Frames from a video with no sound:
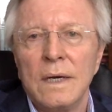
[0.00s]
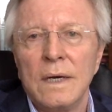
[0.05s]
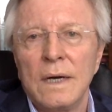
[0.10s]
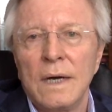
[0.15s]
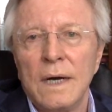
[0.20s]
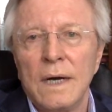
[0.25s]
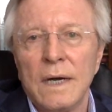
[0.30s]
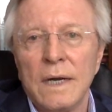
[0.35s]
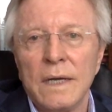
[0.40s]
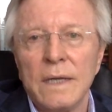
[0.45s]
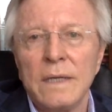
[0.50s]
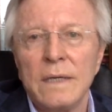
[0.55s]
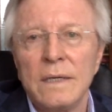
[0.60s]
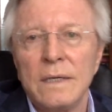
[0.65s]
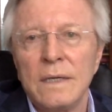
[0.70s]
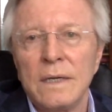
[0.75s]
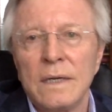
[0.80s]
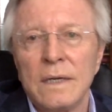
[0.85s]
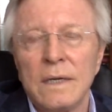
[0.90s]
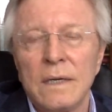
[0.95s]
Hi,
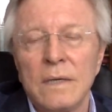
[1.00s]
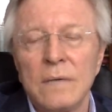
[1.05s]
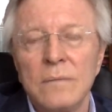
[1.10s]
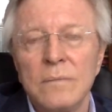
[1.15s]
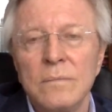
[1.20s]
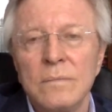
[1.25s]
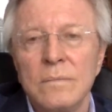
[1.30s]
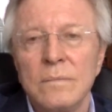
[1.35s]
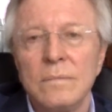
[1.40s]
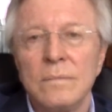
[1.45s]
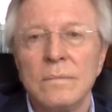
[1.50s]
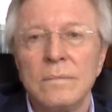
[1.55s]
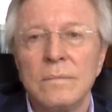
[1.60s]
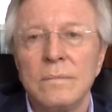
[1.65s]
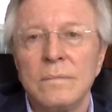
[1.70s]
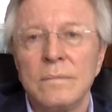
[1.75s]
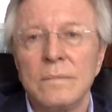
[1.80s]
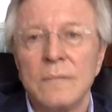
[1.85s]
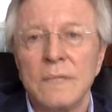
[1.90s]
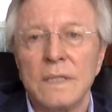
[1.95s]

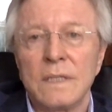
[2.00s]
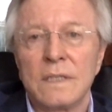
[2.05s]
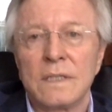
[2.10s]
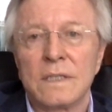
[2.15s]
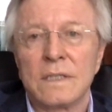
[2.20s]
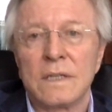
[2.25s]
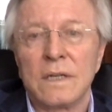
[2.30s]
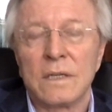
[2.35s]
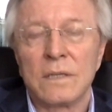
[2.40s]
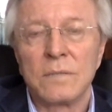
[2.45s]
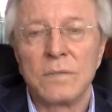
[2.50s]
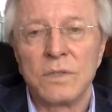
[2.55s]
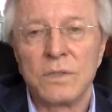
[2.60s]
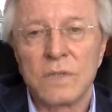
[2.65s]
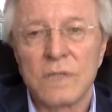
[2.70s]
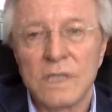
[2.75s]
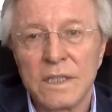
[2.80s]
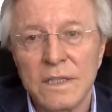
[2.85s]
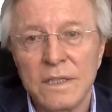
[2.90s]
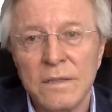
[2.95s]
it's Adam
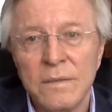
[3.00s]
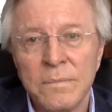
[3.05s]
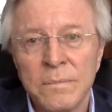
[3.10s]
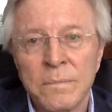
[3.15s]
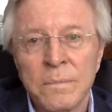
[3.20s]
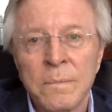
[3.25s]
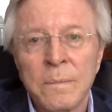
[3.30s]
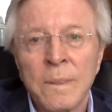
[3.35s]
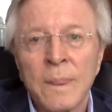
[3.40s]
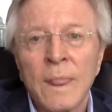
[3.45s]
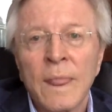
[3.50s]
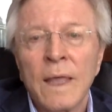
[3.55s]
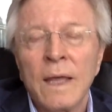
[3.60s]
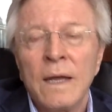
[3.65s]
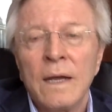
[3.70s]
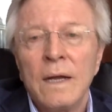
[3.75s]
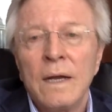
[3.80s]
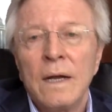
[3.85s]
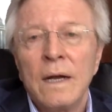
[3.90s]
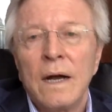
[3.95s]
Jukes here.
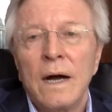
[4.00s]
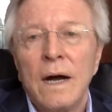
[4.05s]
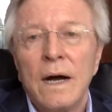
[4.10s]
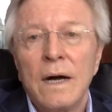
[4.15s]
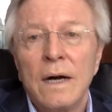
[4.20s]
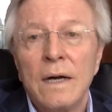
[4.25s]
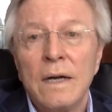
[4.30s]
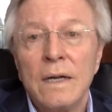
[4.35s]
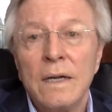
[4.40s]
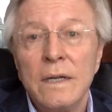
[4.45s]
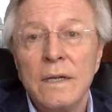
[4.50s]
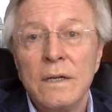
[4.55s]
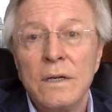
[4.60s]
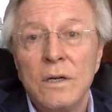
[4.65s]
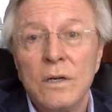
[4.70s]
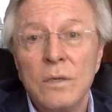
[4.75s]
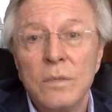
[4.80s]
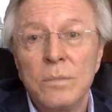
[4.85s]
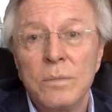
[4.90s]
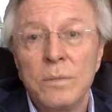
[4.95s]
I
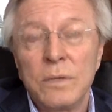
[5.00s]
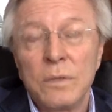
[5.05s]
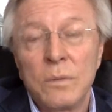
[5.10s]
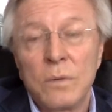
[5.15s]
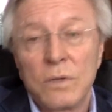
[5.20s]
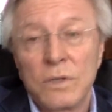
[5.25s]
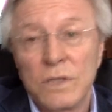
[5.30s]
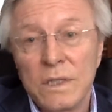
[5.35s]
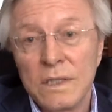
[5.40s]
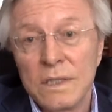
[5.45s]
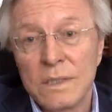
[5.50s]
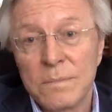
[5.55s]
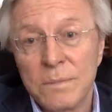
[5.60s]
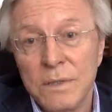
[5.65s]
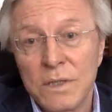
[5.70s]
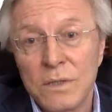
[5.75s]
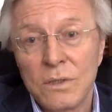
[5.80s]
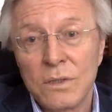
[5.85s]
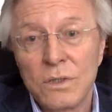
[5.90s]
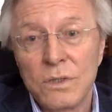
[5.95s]
hope you're watching this
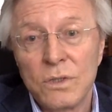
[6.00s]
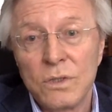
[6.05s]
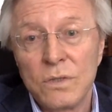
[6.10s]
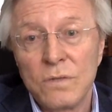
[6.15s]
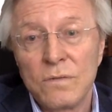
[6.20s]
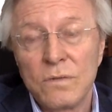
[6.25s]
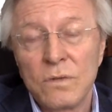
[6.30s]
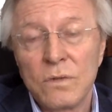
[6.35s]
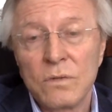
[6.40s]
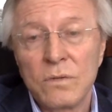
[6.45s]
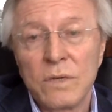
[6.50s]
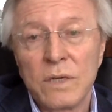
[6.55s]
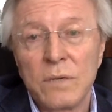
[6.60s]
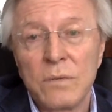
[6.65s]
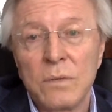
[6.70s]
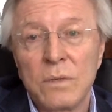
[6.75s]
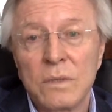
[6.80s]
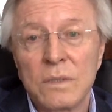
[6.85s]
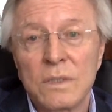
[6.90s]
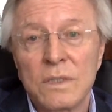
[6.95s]
because you've already
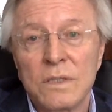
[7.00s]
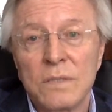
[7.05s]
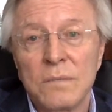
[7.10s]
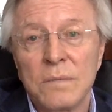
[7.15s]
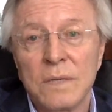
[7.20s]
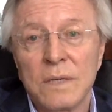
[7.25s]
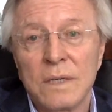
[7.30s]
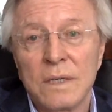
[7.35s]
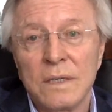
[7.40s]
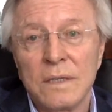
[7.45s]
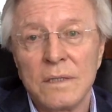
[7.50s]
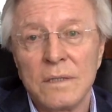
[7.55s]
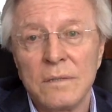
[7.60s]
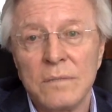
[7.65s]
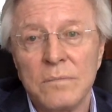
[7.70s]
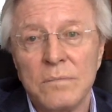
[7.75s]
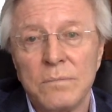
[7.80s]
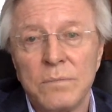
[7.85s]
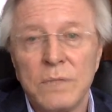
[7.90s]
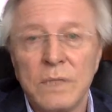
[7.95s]
watched my
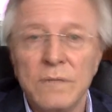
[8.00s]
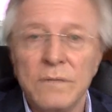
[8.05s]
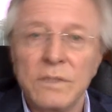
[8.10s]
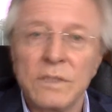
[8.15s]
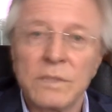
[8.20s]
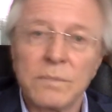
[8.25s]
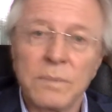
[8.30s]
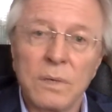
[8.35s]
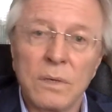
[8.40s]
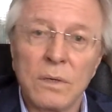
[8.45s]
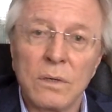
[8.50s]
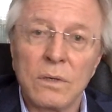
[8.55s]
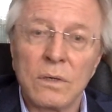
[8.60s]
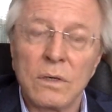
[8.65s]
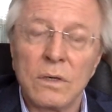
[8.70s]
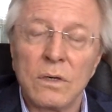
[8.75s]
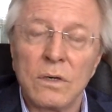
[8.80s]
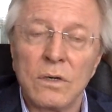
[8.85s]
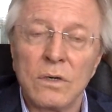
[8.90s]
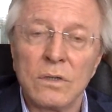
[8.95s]
previous blog
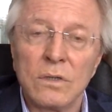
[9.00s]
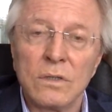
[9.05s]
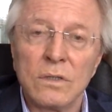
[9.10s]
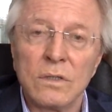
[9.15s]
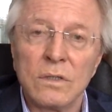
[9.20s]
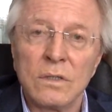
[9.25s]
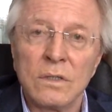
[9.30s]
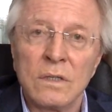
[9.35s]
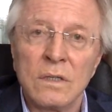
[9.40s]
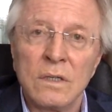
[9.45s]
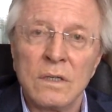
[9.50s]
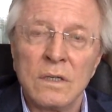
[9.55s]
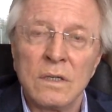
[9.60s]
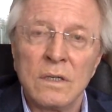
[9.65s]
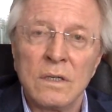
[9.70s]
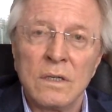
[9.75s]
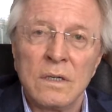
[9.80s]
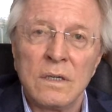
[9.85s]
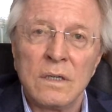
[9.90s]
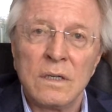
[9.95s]
on
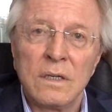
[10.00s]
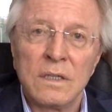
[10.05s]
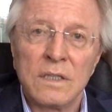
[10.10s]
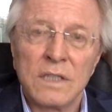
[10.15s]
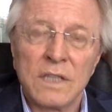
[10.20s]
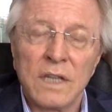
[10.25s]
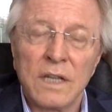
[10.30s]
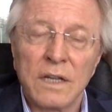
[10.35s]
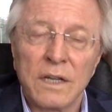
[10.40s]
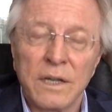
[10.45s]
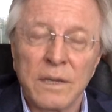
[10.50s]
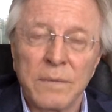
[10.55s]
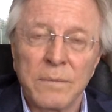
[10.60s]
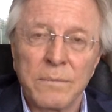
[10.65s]
sulking.